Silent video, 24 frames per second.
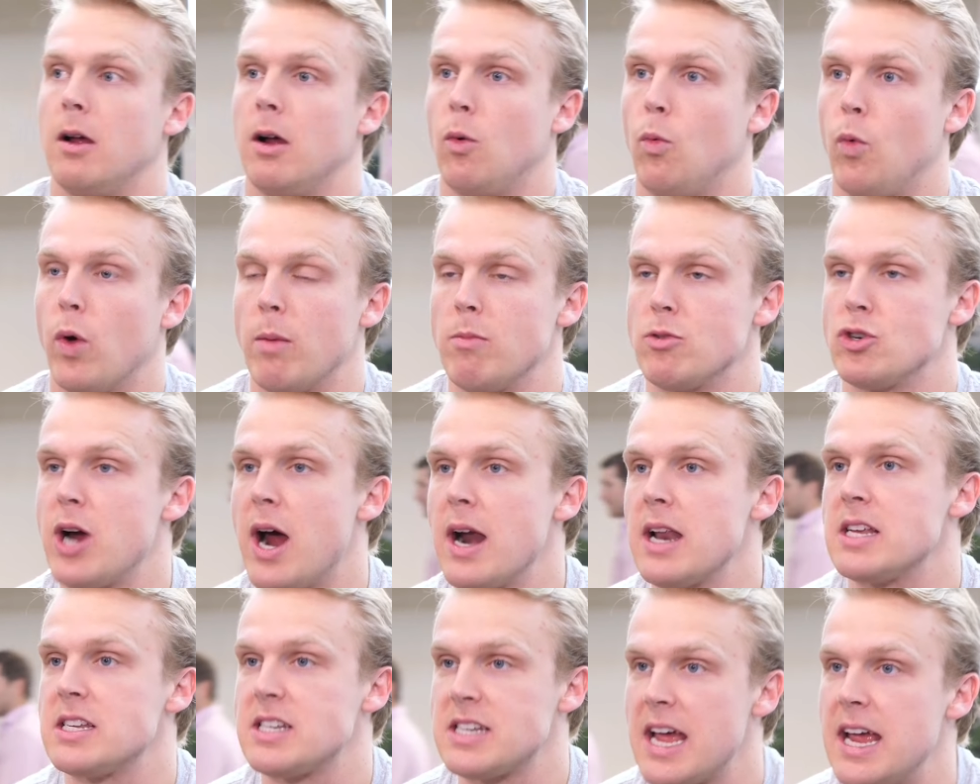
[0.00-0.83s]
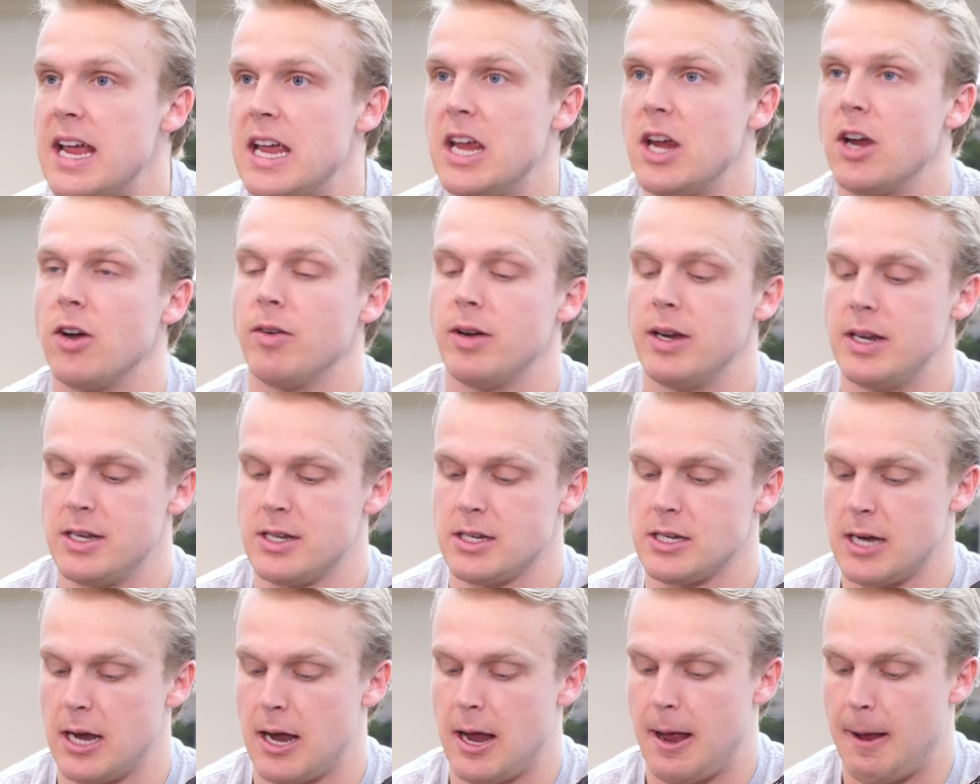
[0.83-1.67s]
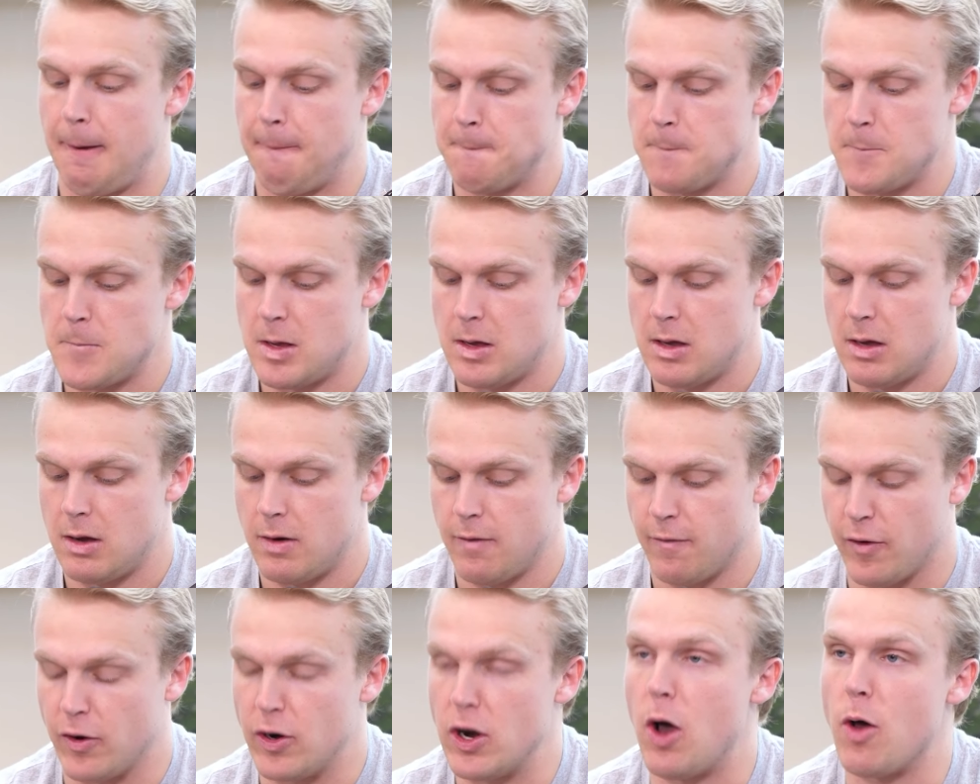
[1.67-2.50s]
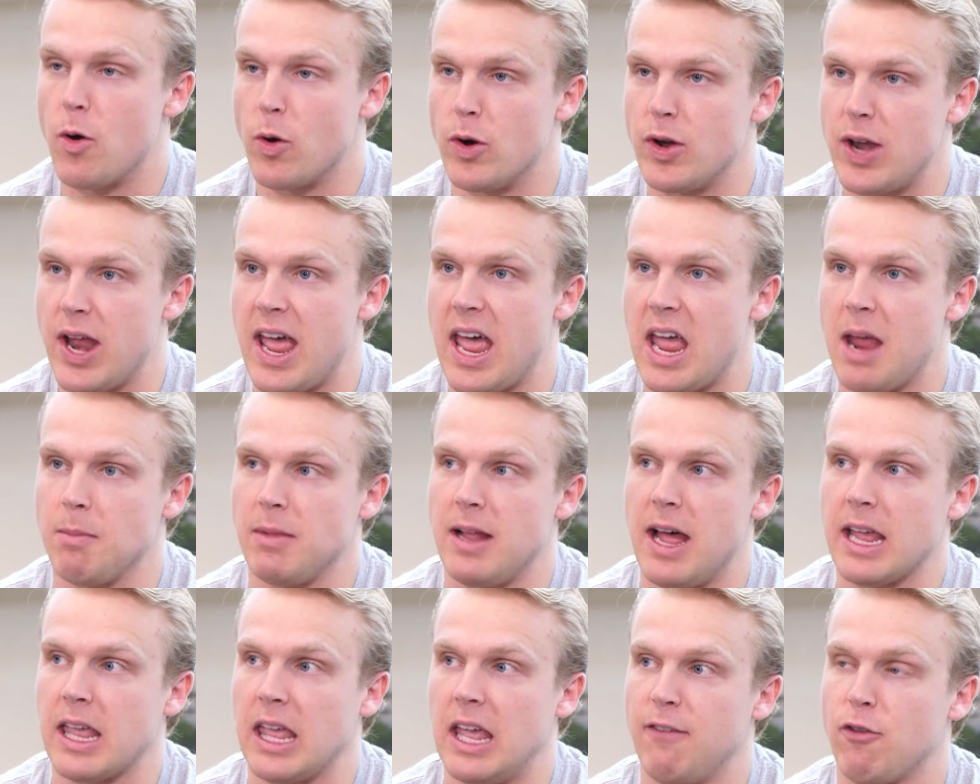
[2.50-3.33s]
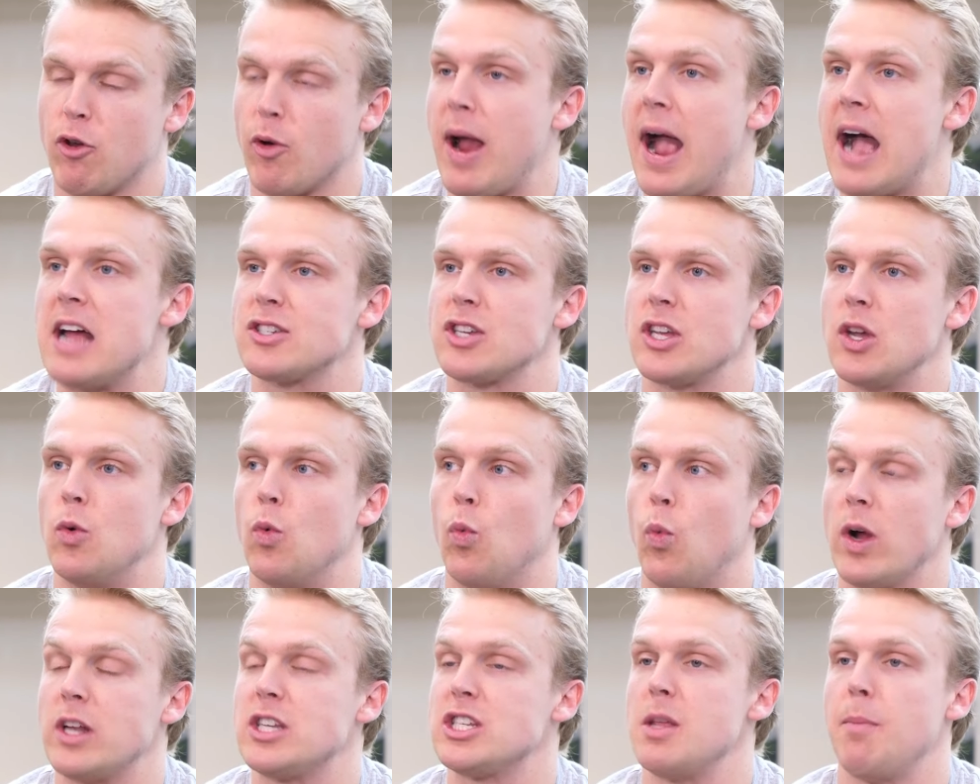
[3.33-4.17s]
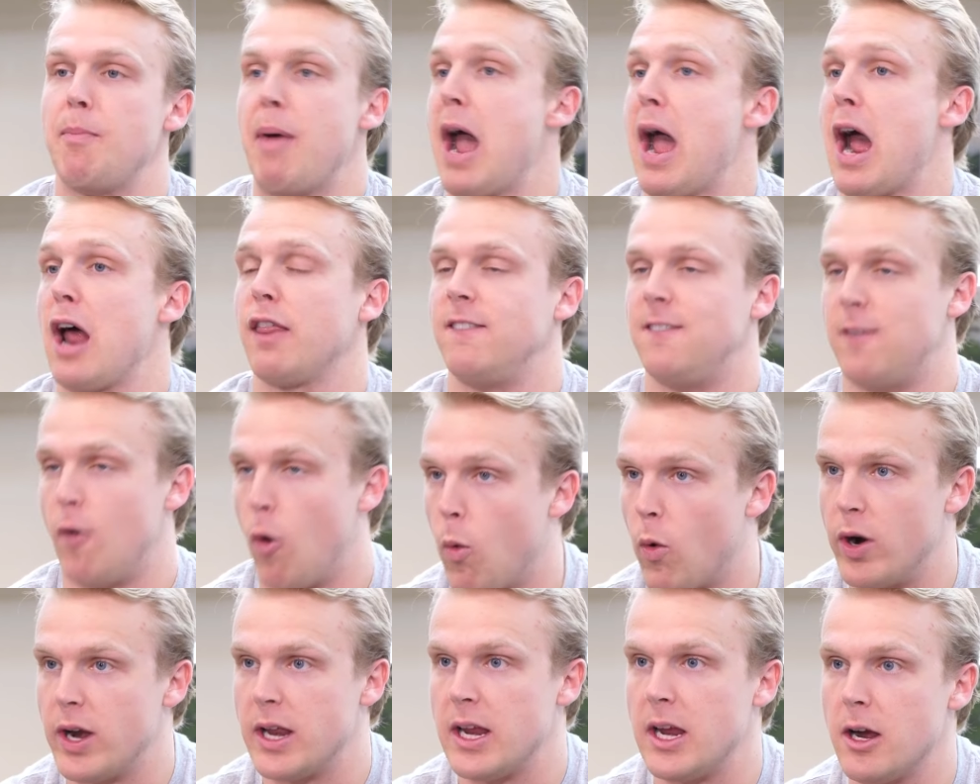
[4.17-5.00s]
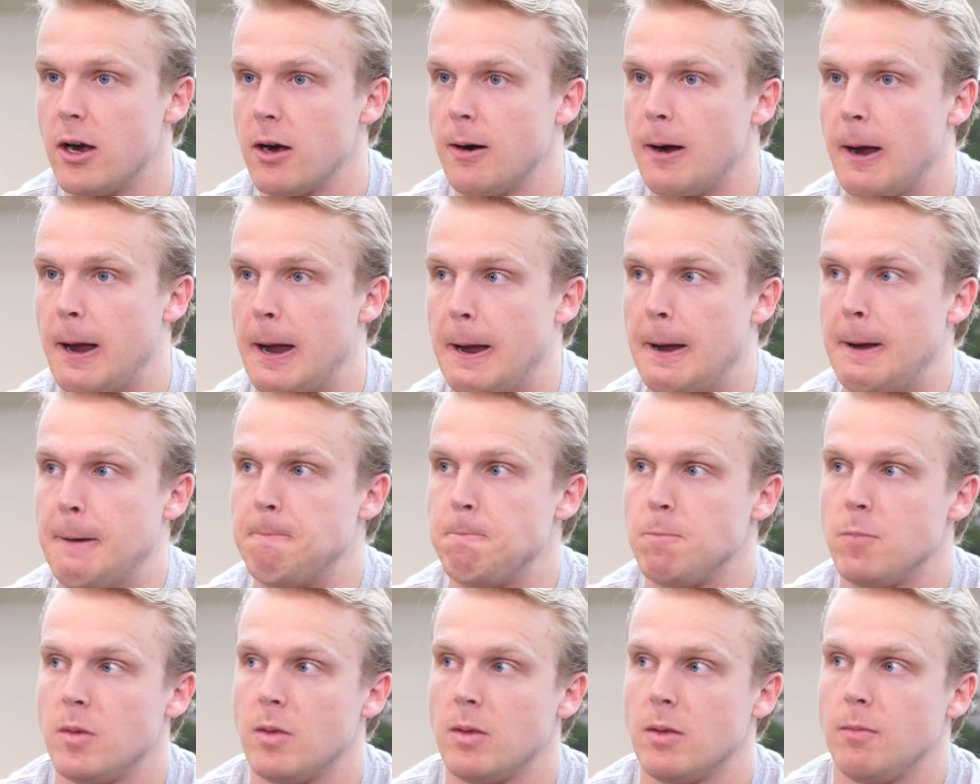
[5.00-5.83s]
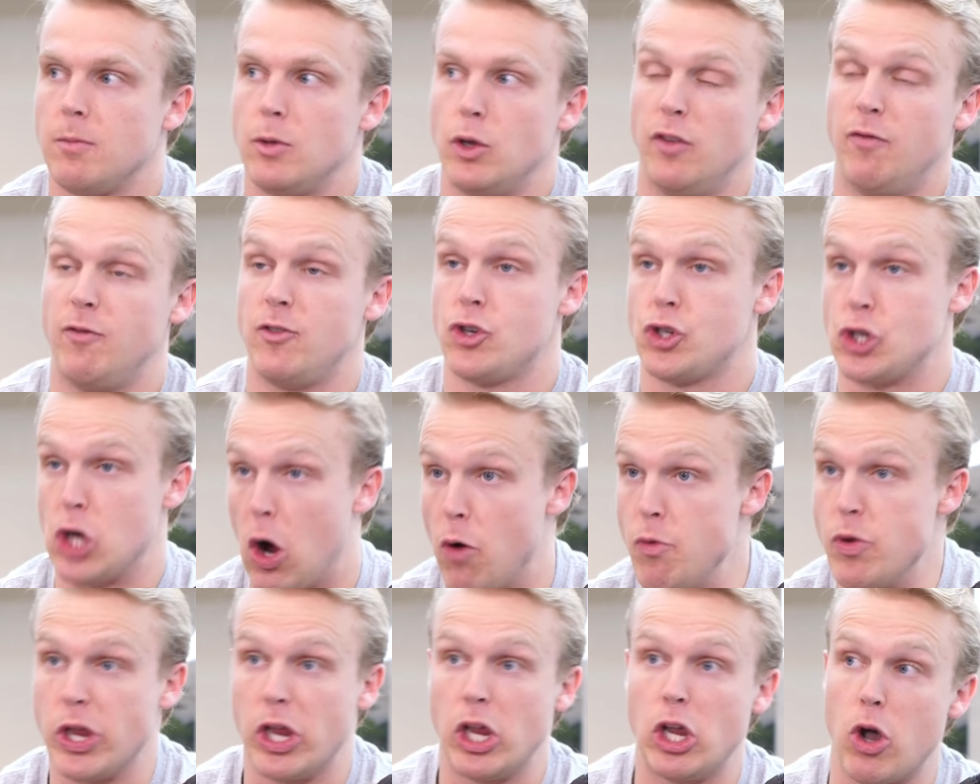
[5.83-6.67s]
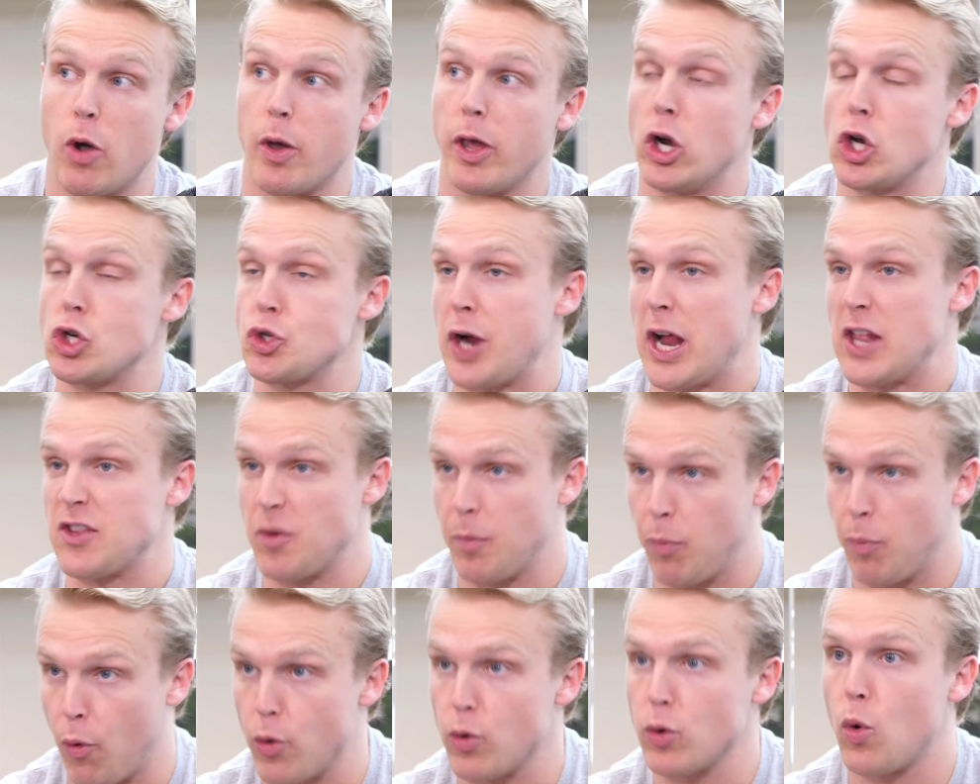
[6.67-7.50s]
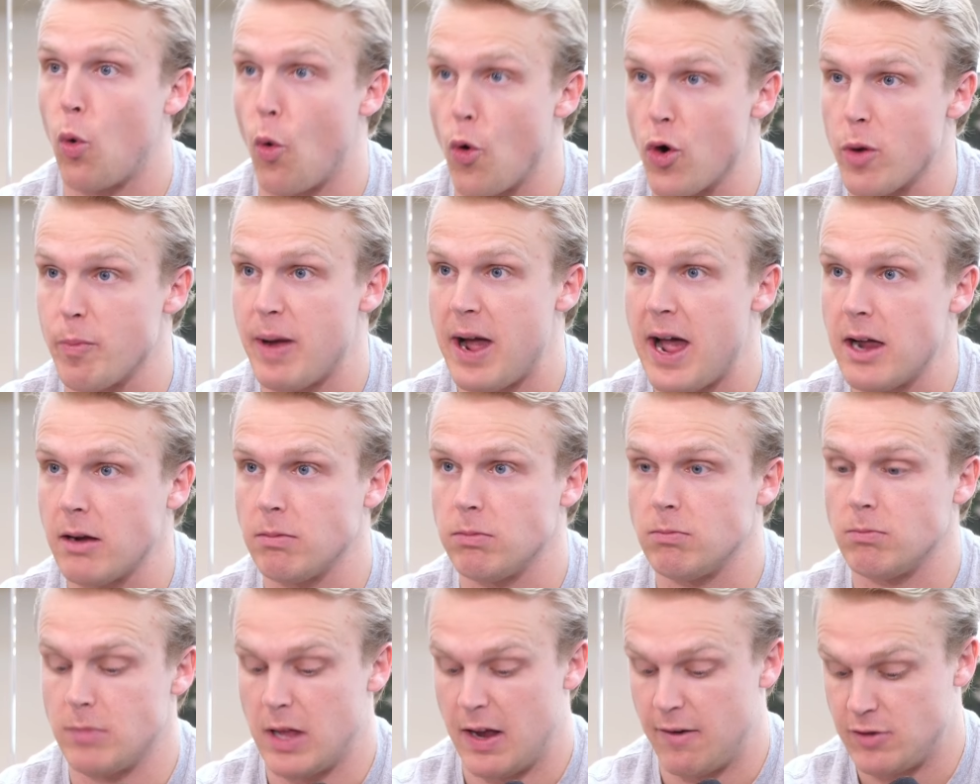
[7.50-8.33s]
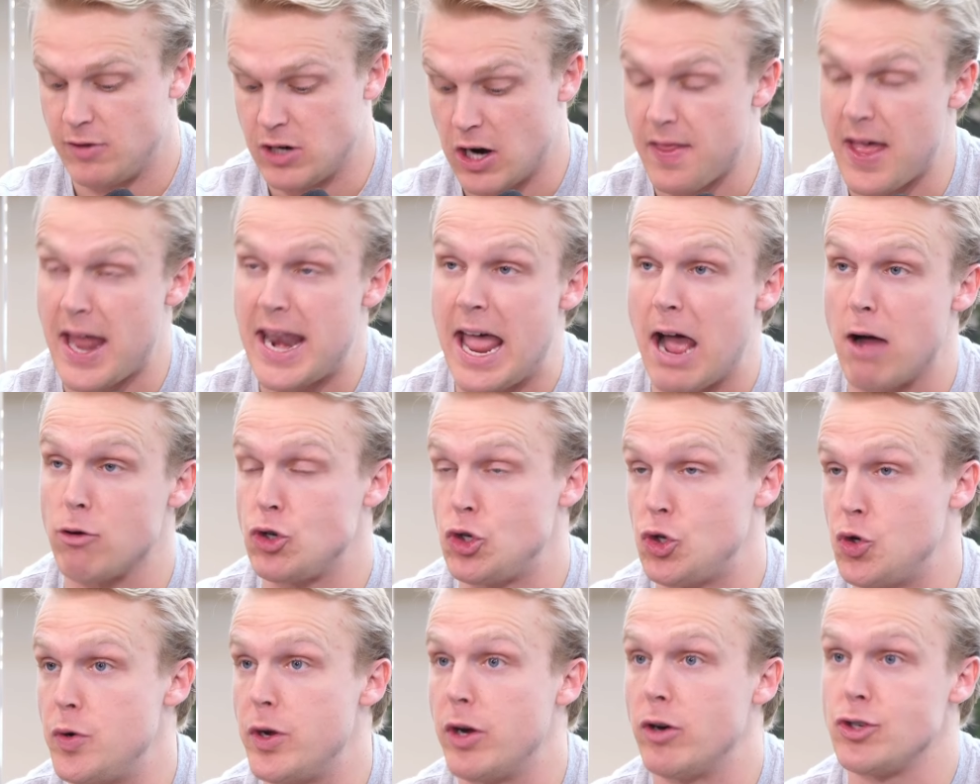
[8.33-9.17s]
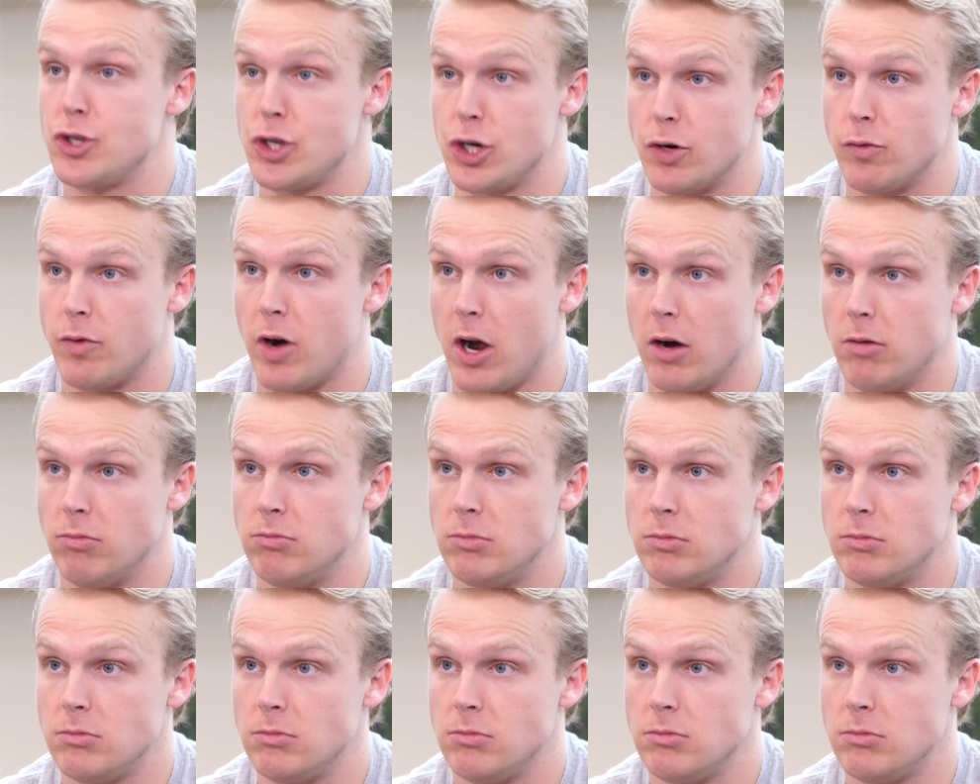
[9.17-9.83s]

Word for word: What I'm trying to say here is, for Notre Dame, like, if you're asking what's the path forward here, you've shown you can go get a transfer portal quarterback. They've done that now two years in a row,